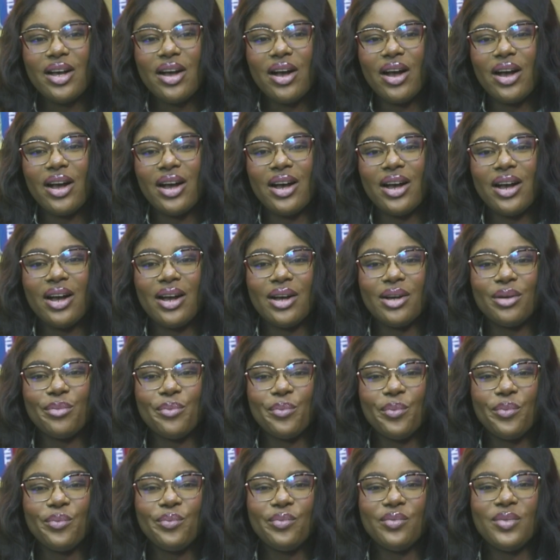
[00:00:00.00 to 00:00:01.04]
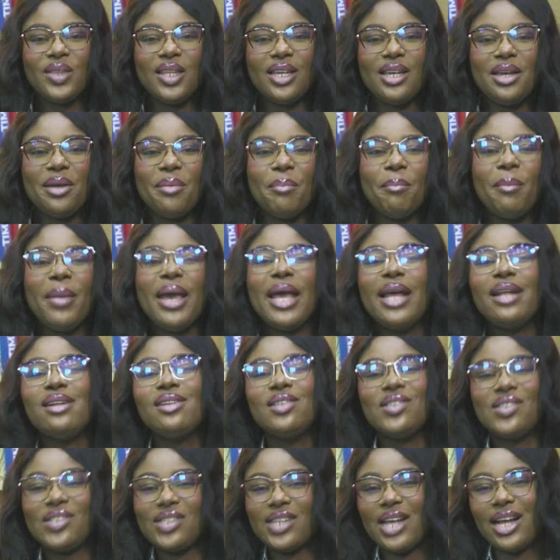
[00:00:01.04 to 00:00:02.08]
The
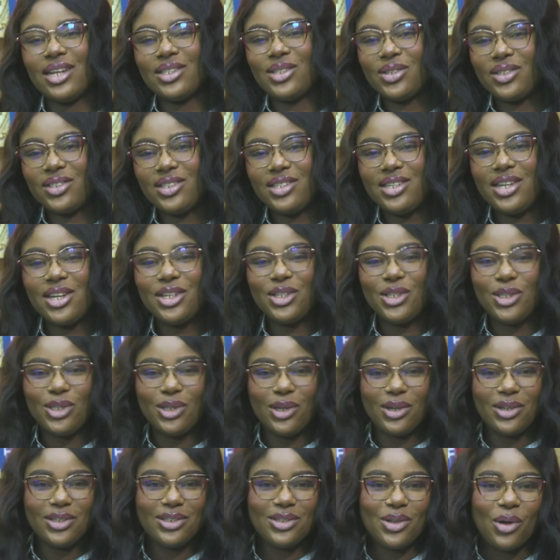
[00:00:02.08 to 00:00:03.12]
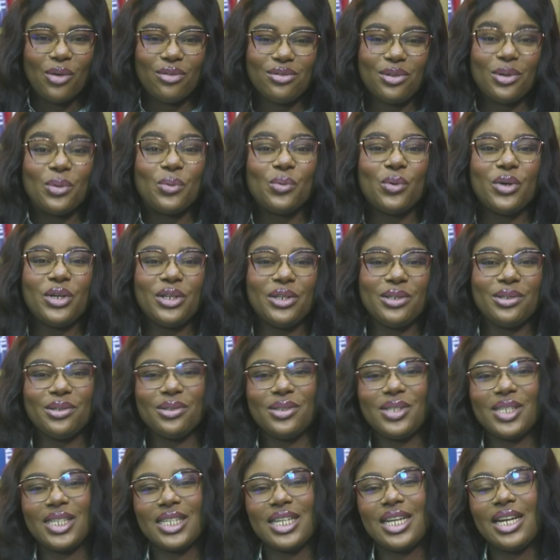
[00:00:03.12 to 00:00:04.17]
Men's Association of the
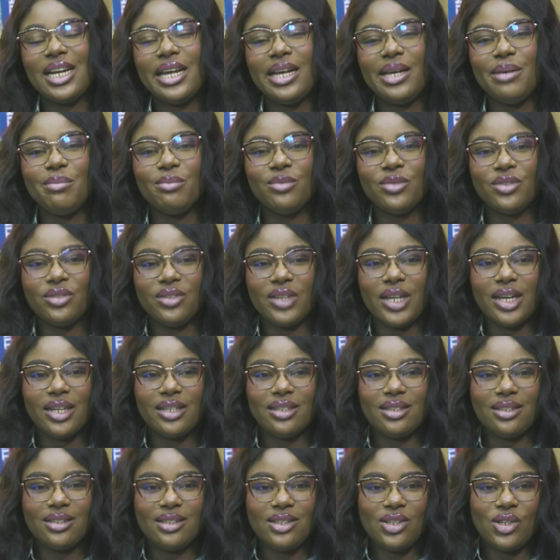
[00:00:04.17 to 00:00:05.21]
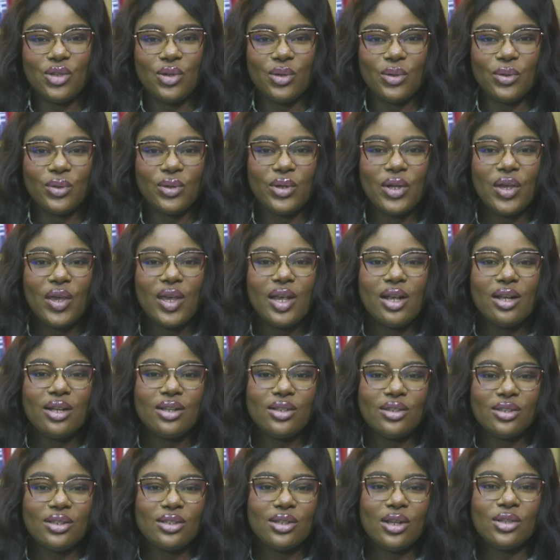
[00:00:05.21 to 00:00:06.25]
World claim that, you know,
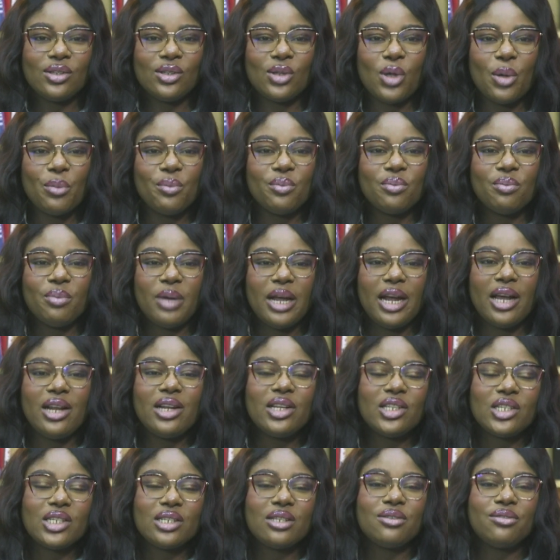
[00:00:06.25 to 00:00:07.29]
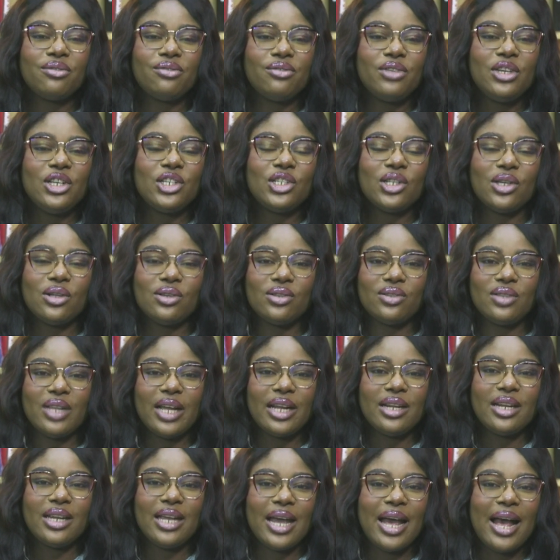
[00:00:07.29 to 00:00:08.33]
some biological features
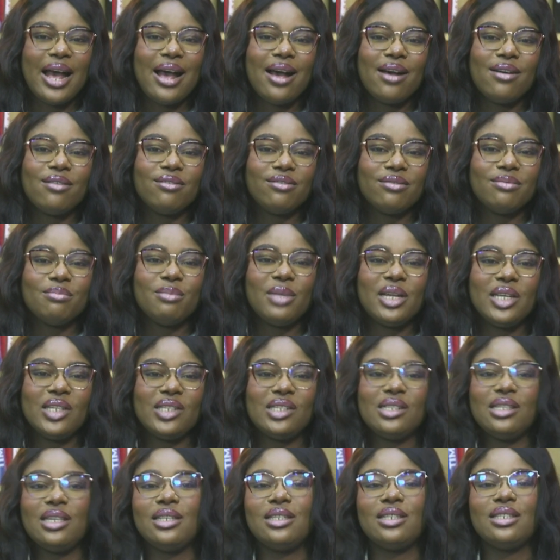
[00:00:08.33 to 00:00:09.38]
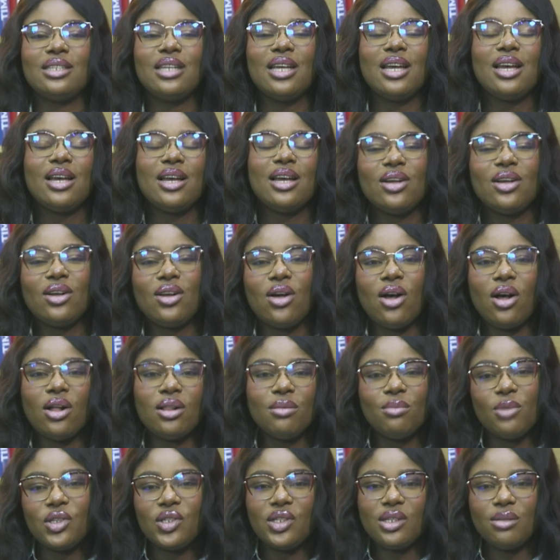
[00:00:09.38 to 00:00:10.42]
that they have makes it
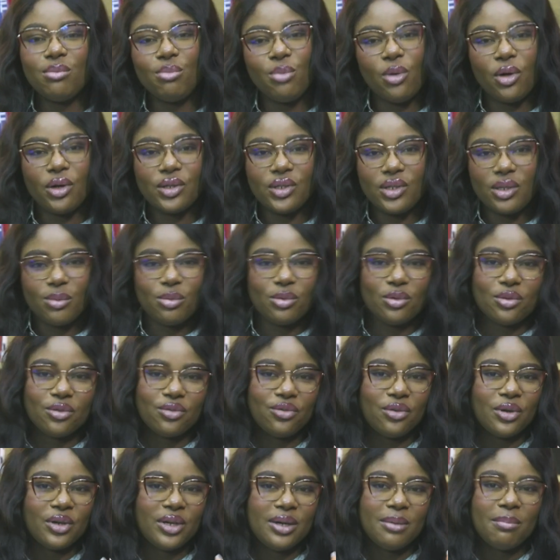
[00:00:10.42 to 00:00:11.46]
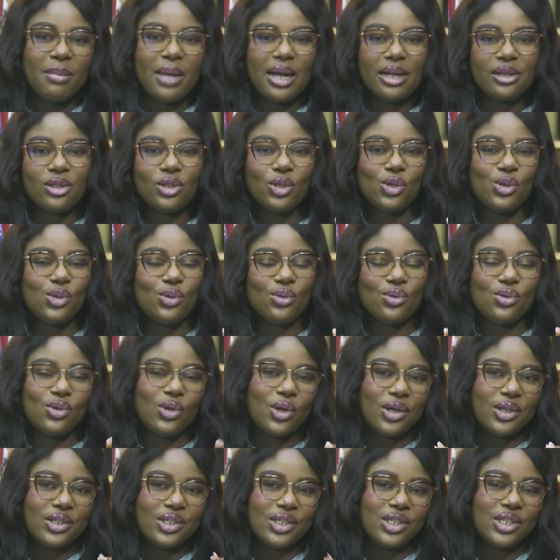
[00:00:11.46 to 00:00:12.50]
almost impossible for a man to
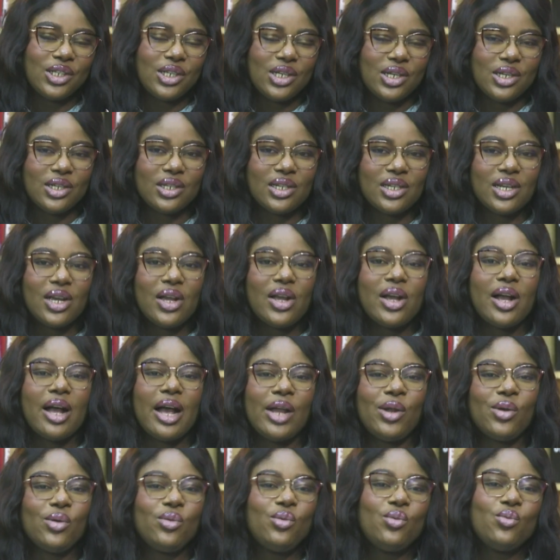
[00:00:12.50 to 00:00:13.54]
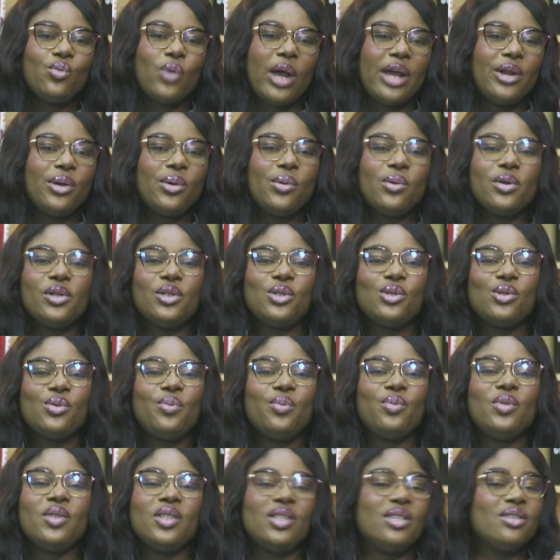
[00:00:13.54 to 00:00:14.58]
not cheat. I don't want to
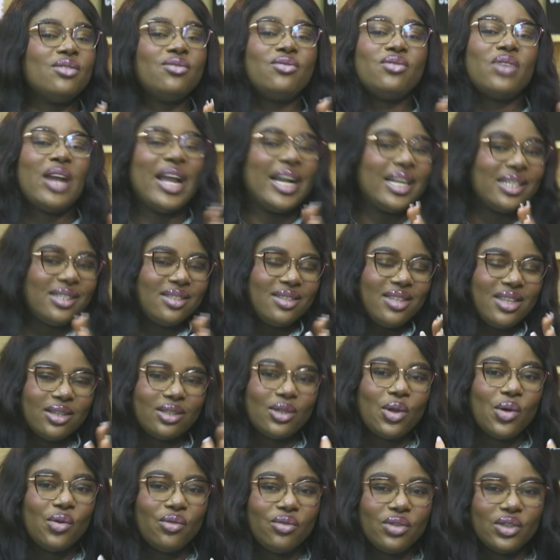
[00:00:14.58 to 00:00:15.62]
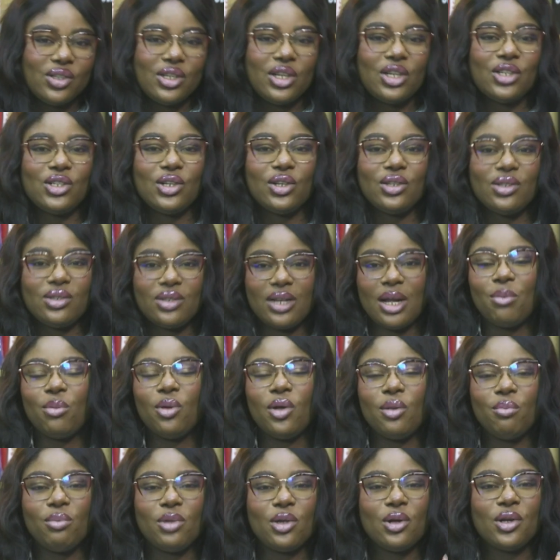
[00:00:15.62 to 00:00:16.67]
direct this conversation to that
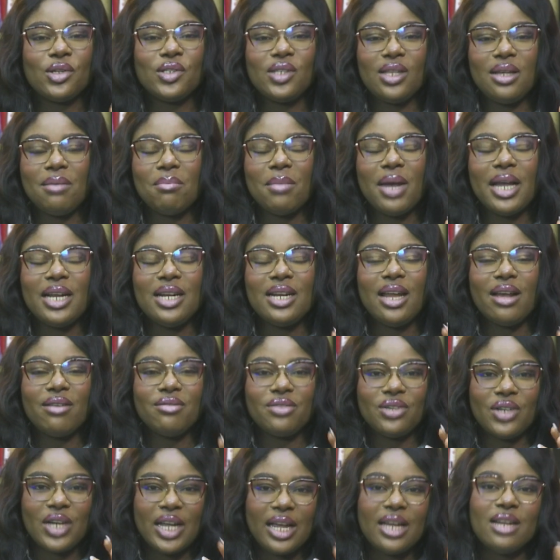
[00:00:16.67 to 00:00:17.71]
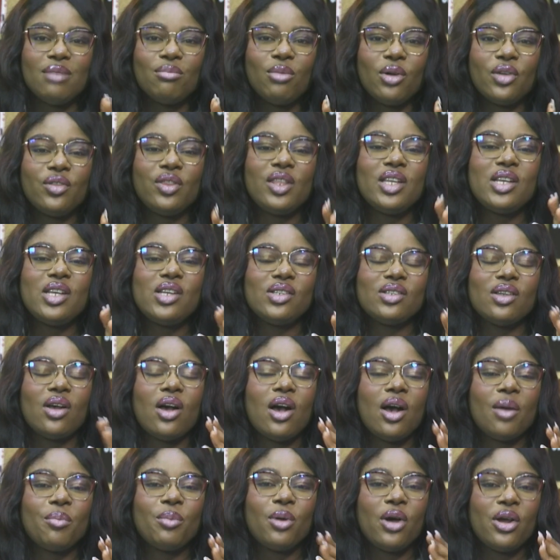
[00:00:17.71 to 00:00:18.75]
point because it might never end, but these
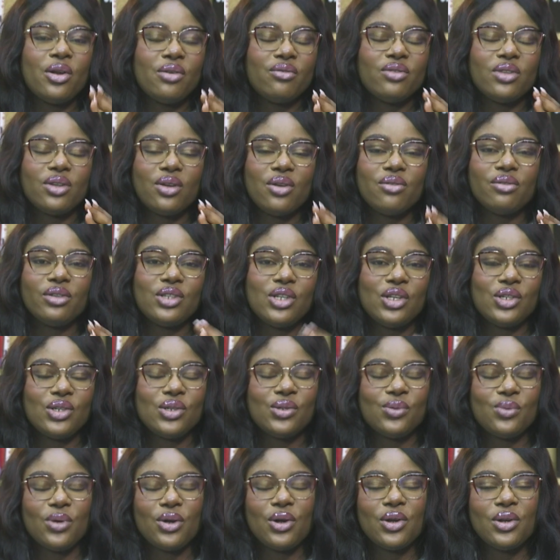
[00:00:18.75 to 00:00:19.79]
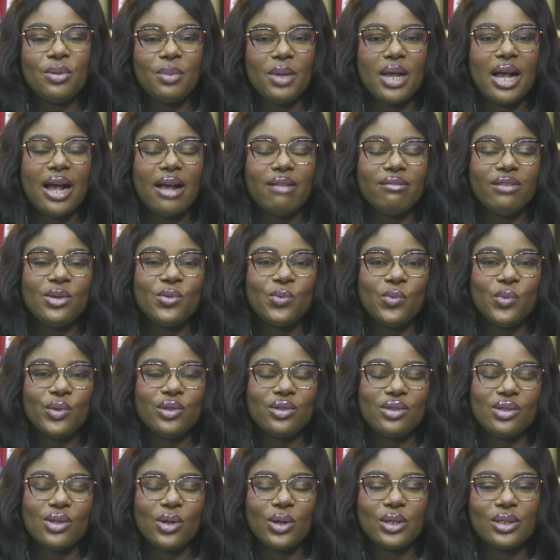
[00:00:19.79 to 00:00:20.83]
are part of the conversations we're going to be having
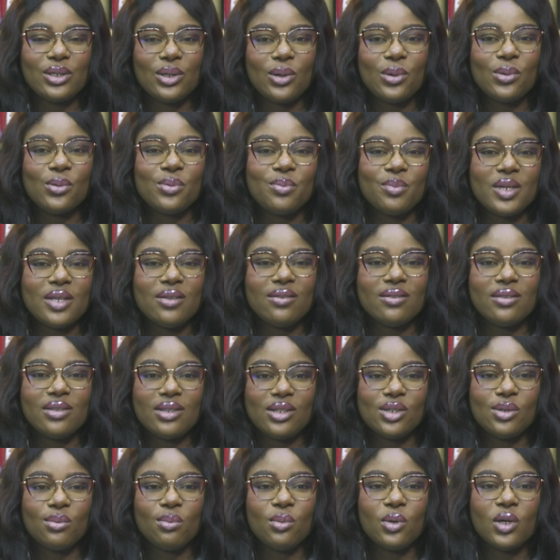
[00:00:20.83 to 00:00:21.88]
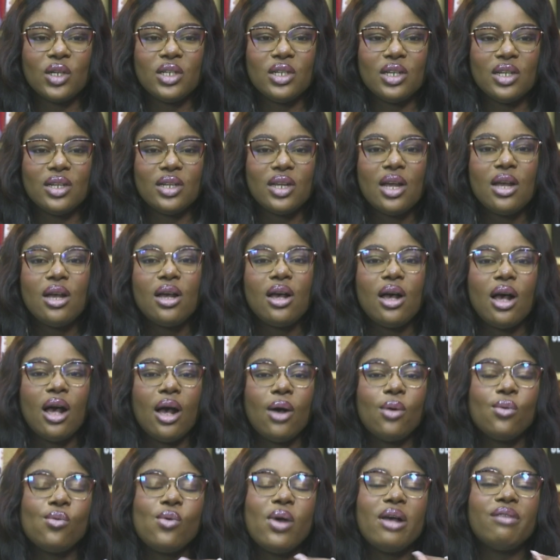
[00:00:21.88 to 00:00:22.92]
with Dr. Obi this morning.
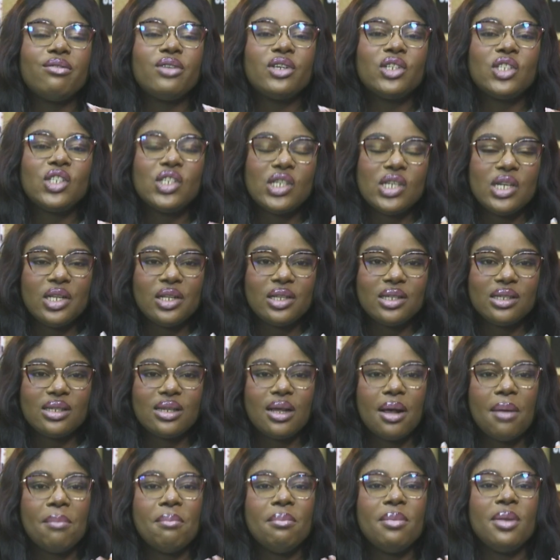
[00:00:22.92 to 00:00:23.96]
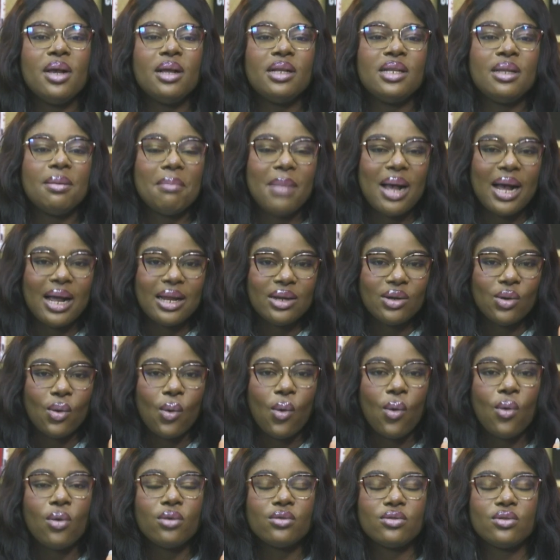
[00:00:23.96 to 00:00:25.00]
Whoever cheats, the man
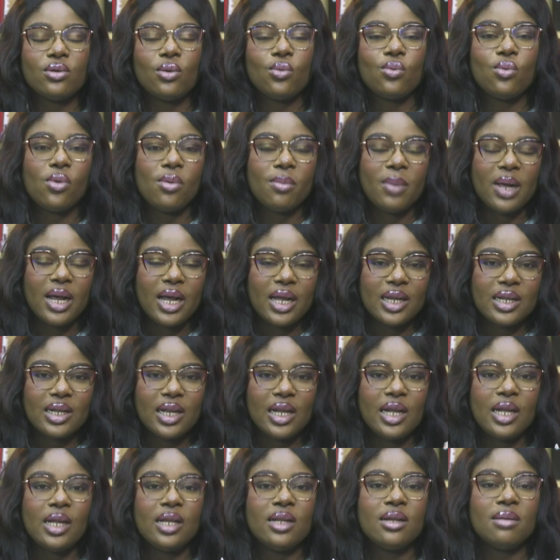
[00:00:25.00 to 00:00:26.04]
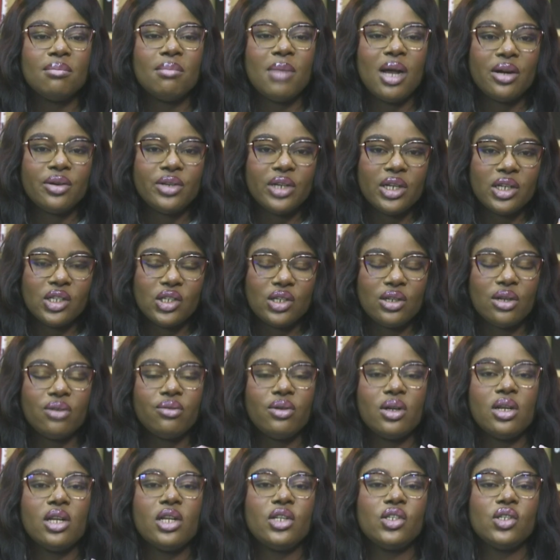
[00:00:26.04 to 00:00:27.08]
or the woman in a marriage, in a
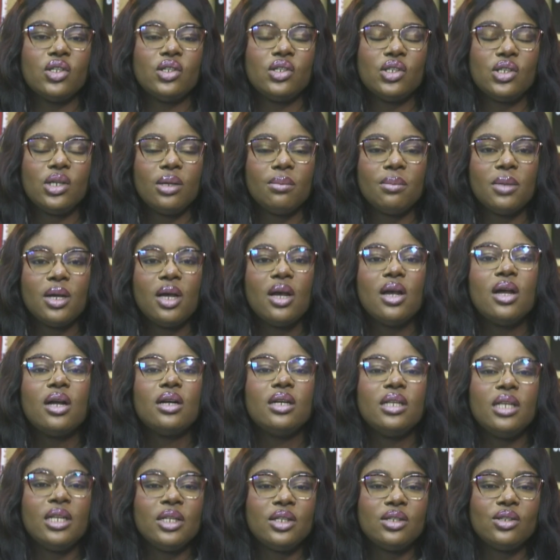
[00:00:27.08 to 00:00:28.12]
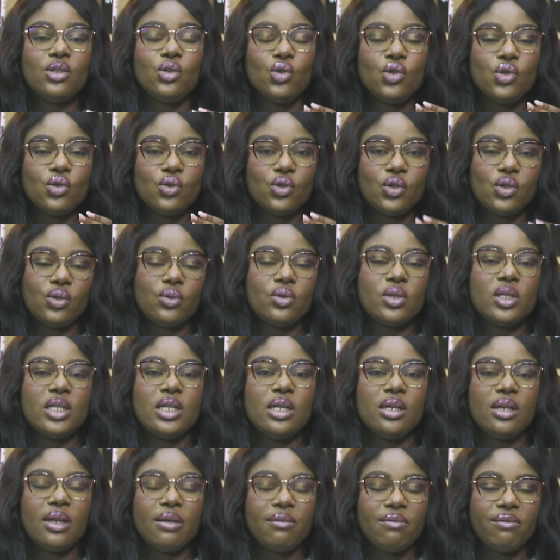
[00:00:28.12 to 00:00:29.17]
relationship, it's
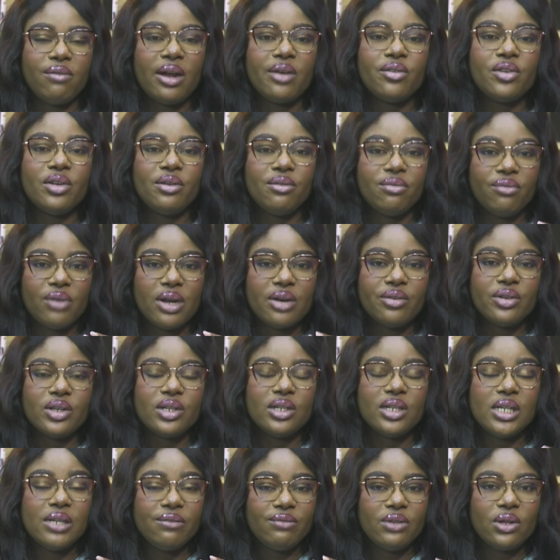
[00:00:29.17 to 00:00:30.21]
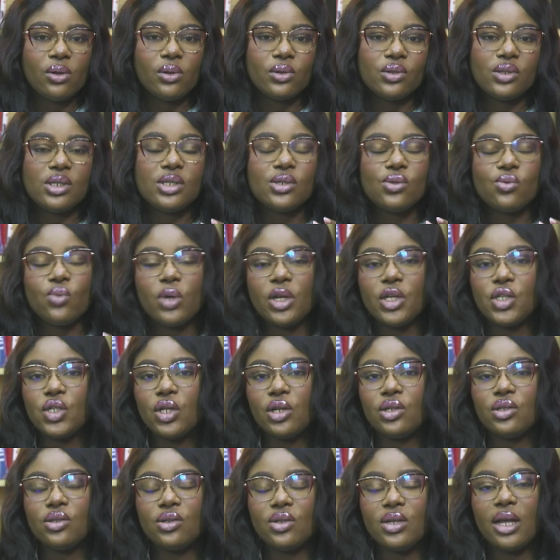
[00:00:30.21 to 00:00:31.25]
usually a very, very difficult
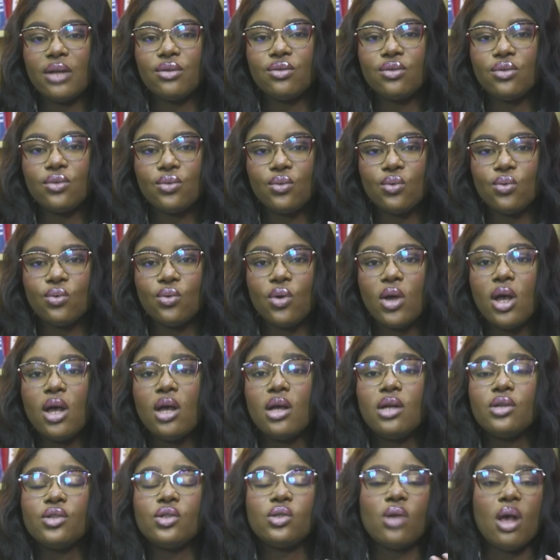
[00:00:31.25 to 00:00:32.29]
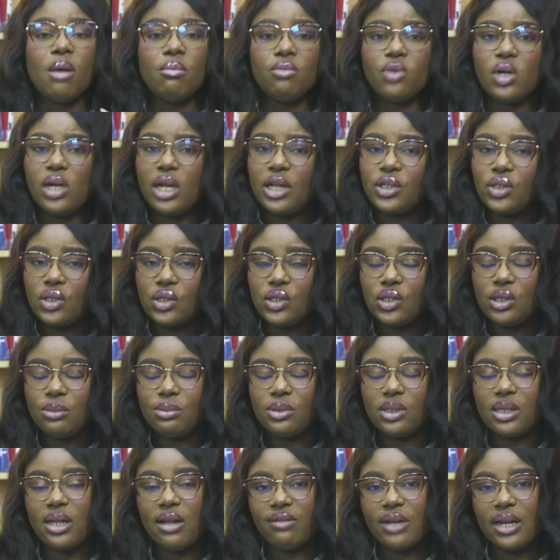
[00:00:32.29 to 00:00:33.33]
situation to get through. Some
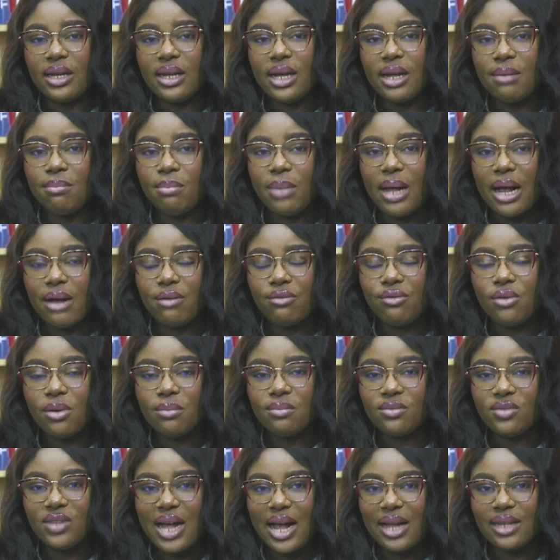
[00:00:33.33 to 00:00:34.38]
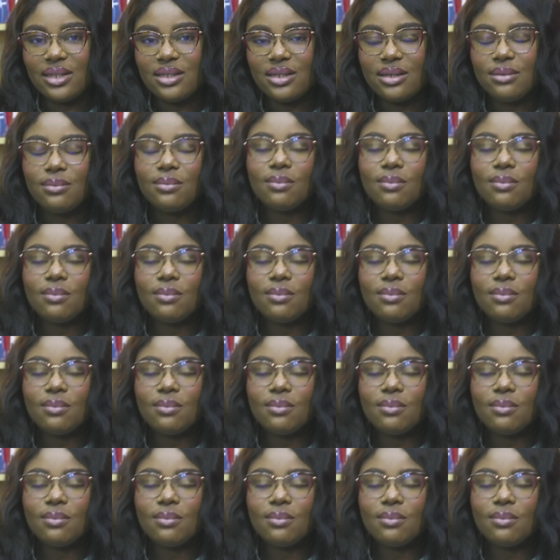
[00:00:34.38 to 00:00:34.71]
relationships never get back from that.